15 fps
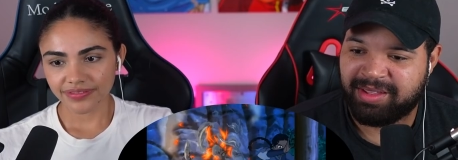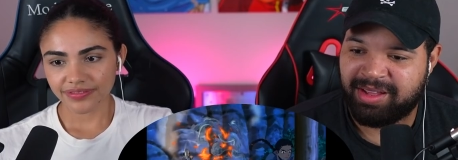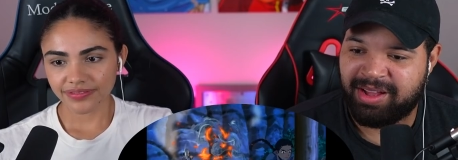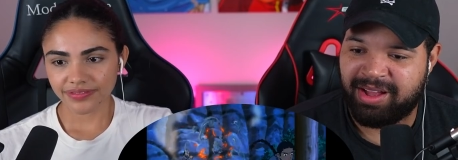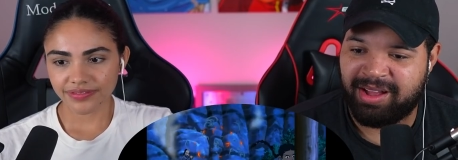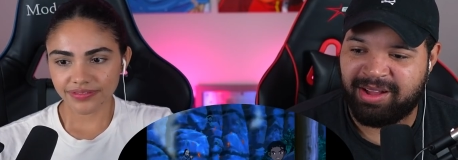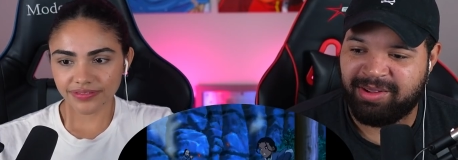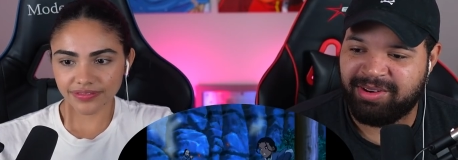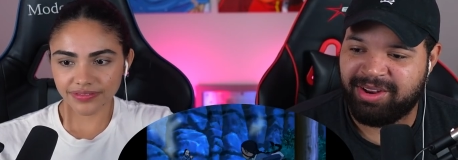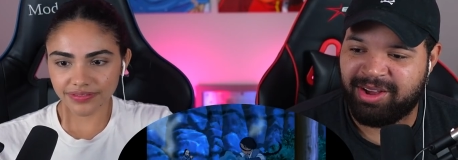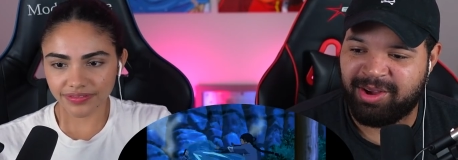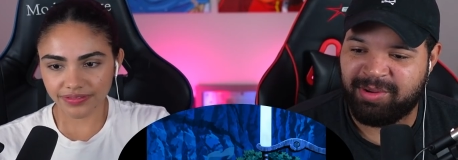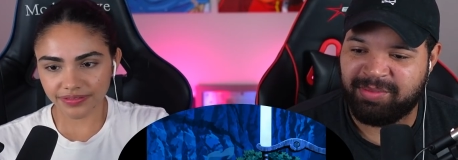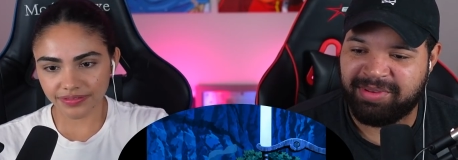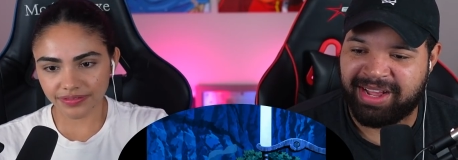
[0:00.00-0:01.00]
Speaker 1: Uh-oh,
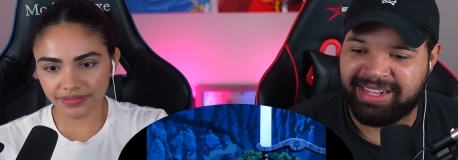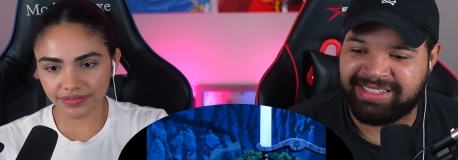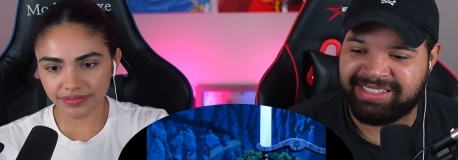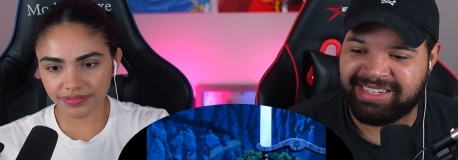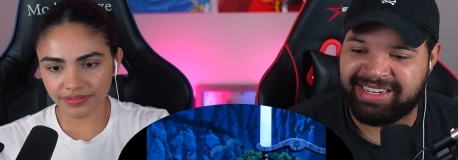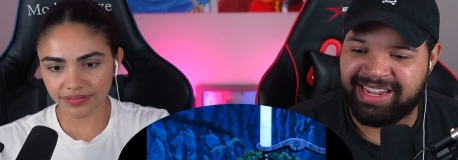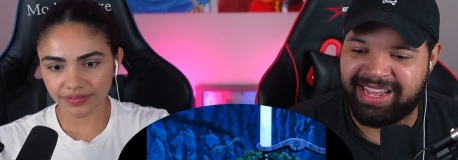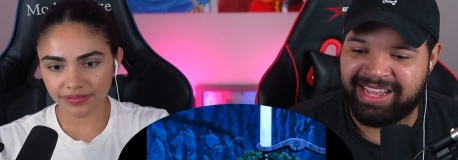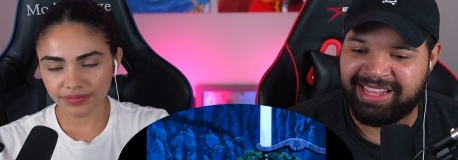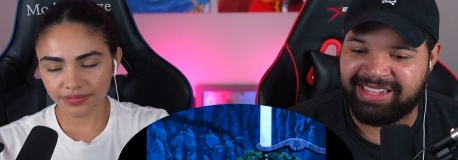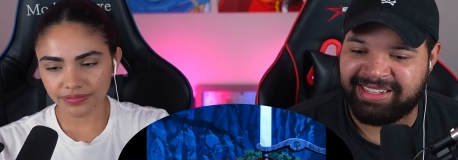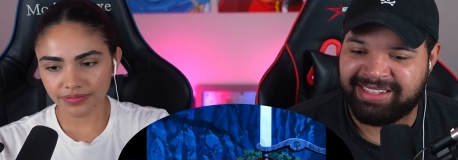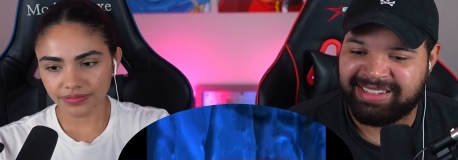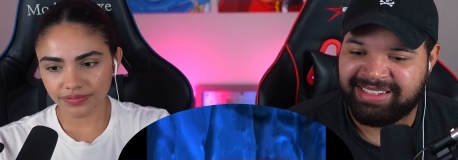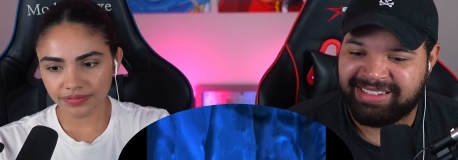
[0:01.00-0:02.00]
no, not
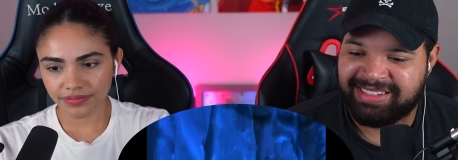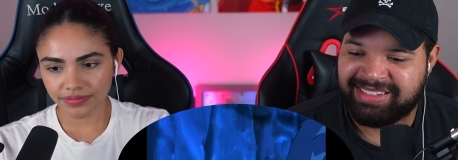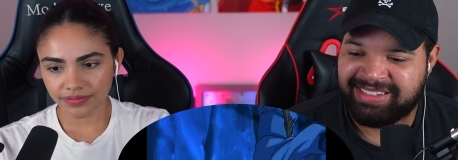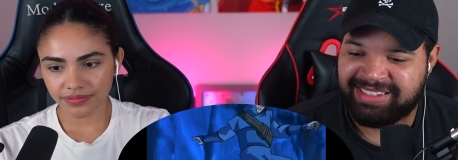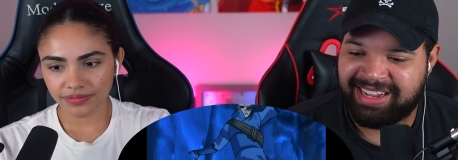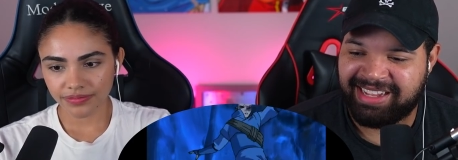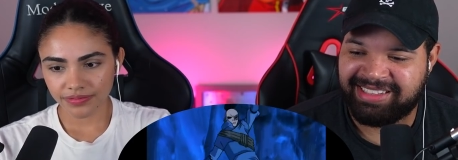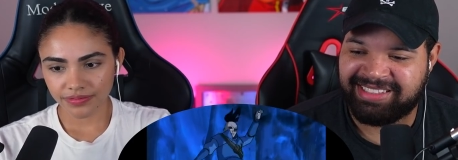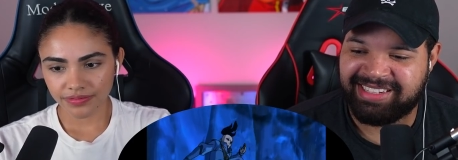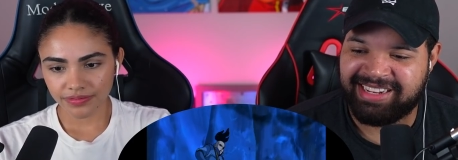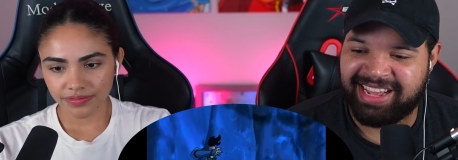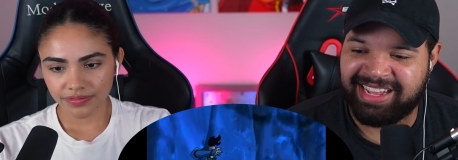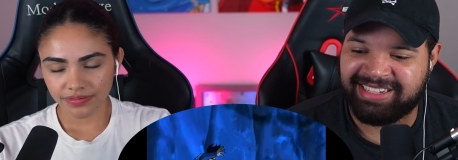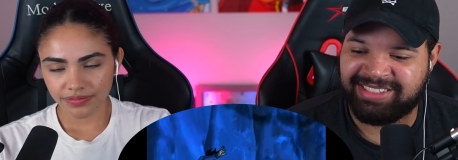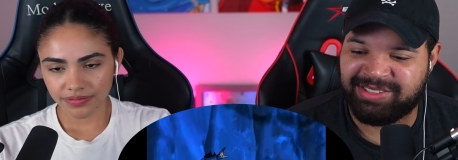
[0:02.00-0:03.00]
today. Not
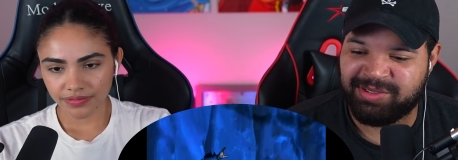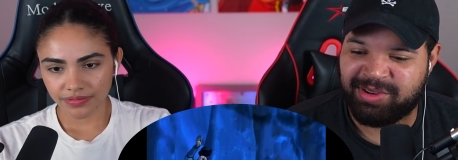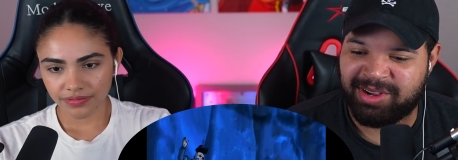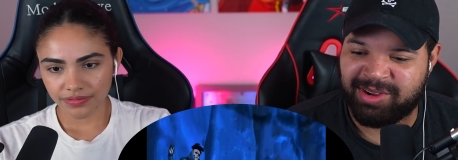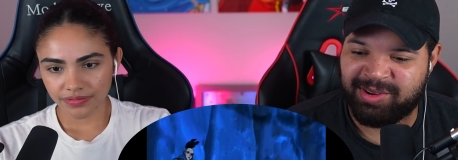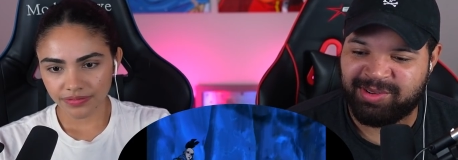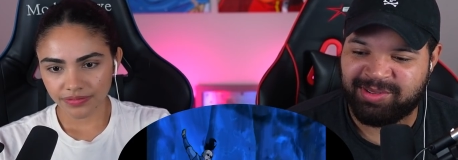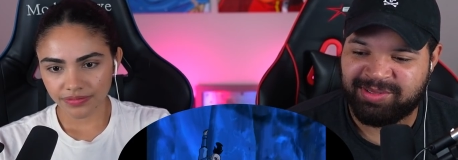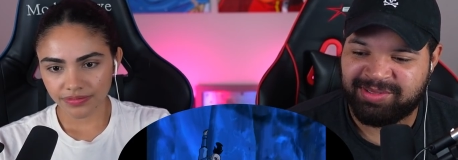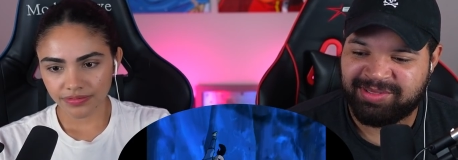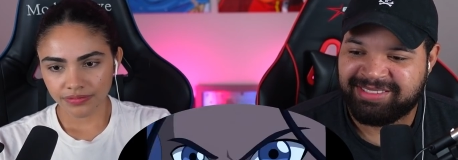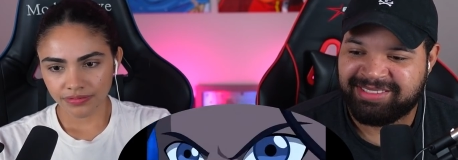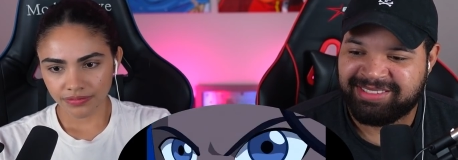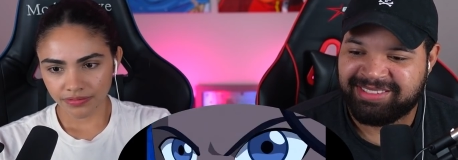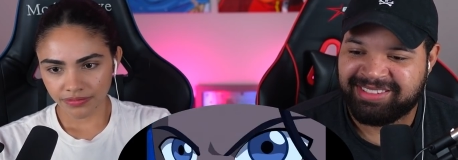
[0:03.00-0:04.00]
today, Zuko.
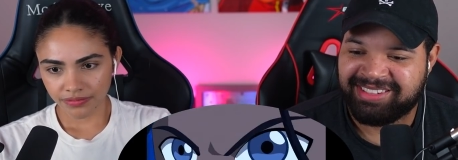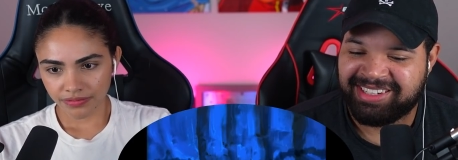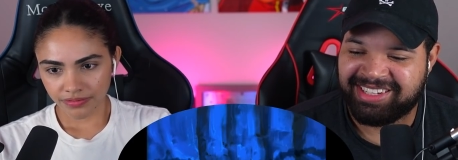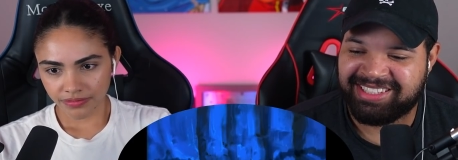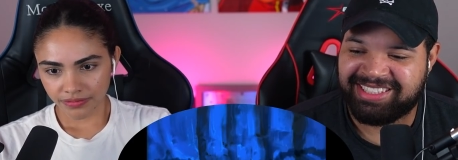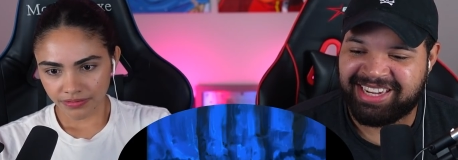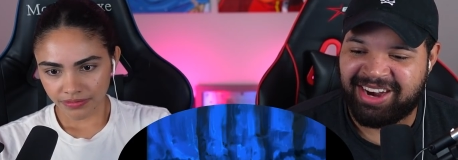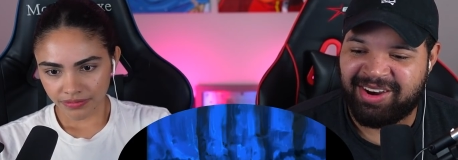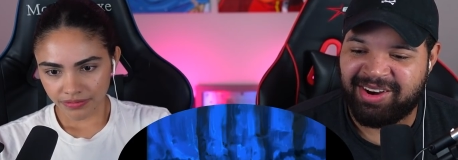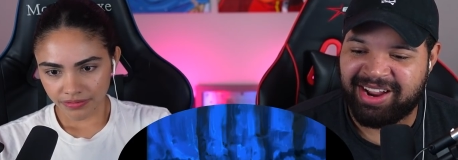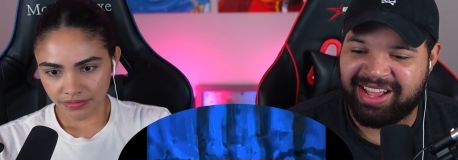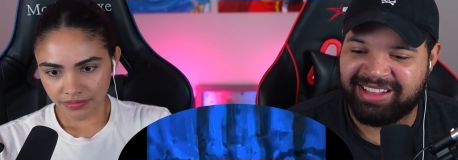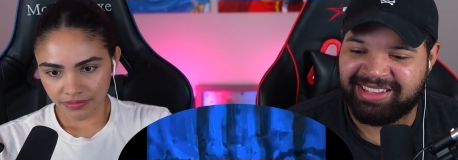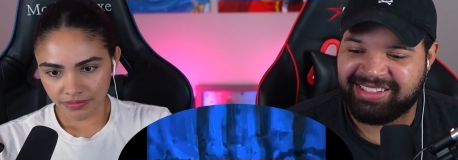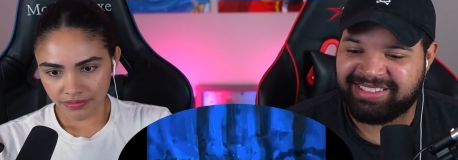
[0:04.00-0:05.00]
Katara
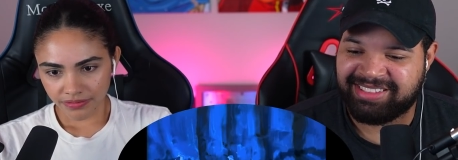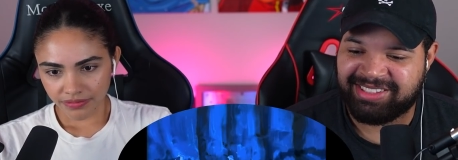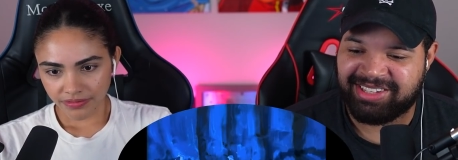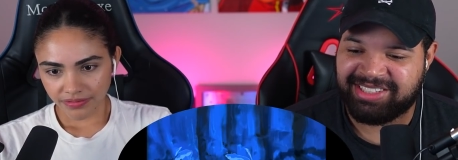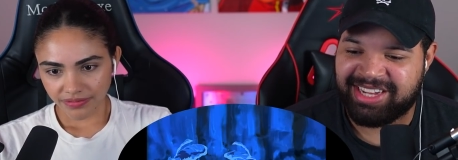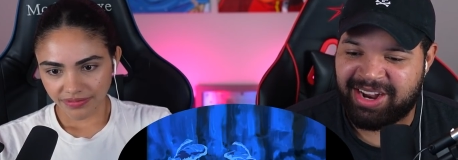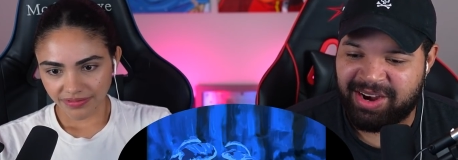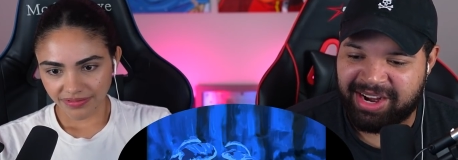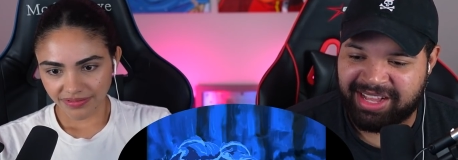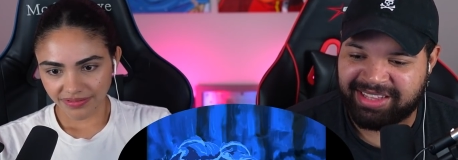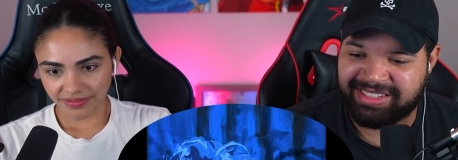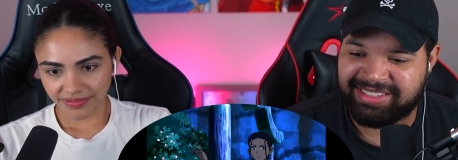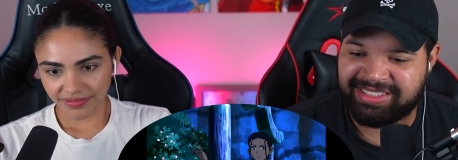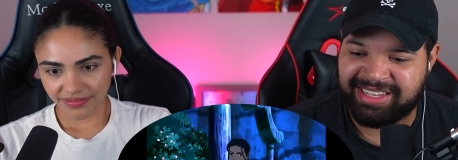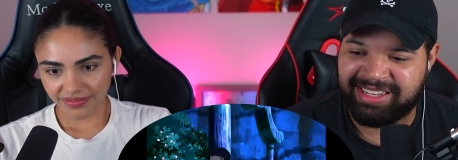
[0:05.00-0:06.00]
got Katara got
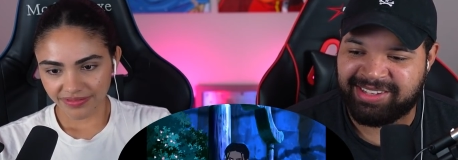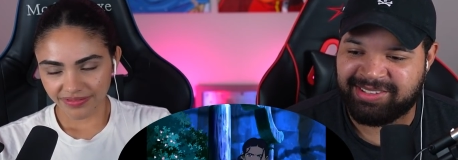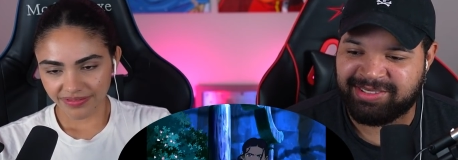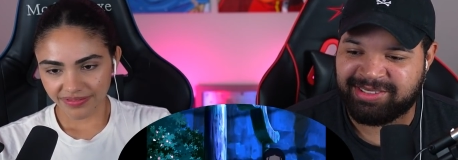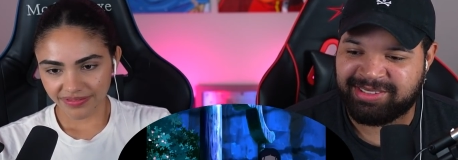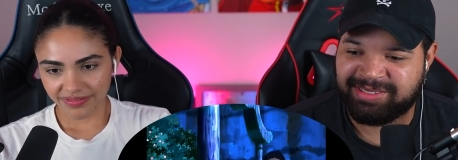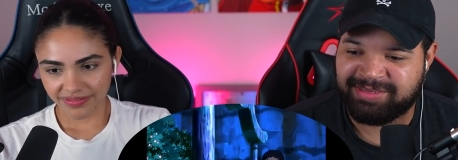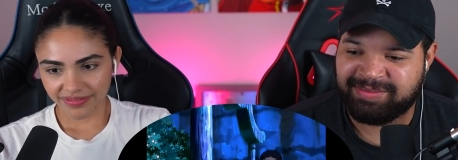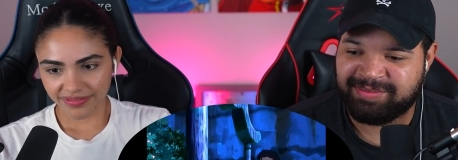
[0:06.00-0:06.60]
the skills.